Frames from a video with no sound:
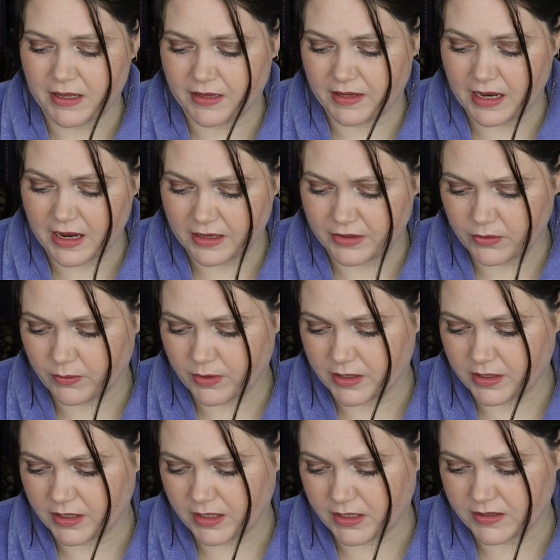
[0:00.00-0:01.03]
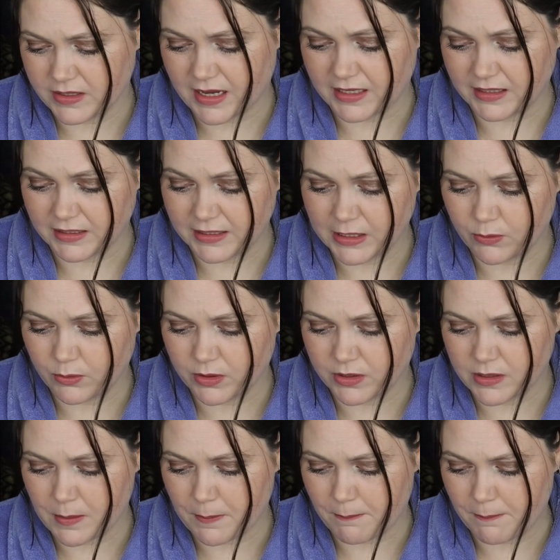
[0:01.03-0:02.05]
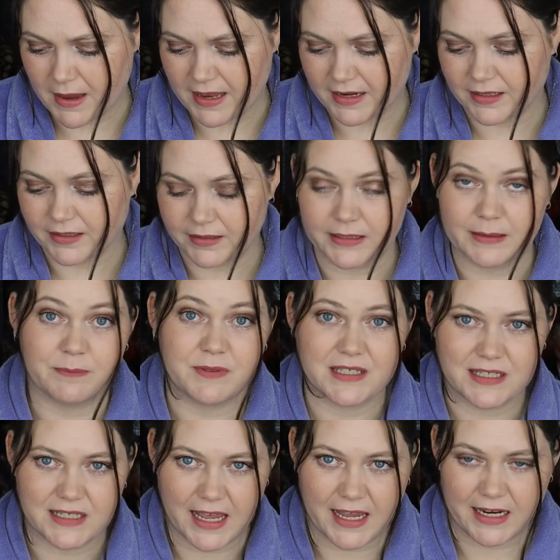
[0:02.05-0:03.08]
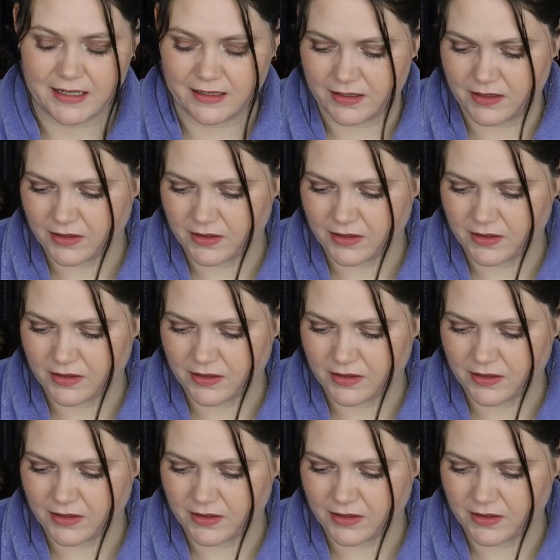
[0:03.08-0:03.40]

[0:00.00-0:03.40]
and the other one is a Liquid Matte Lip Stain.